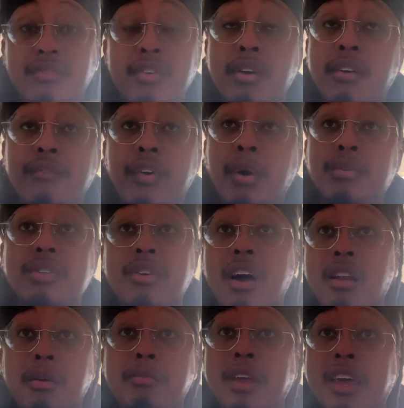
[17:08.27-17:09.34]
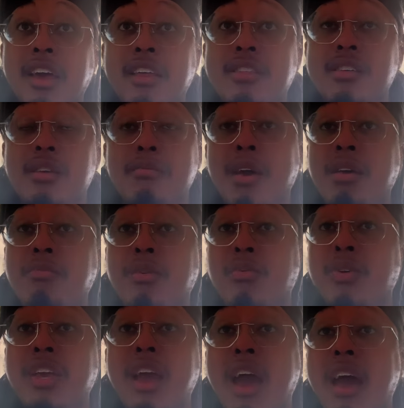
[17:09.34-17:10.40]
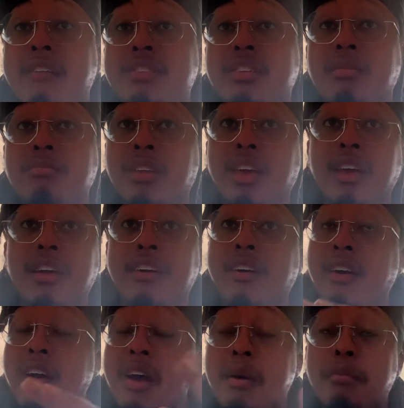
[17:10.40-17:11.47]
If you could Voltron them together, then maybe we have something here.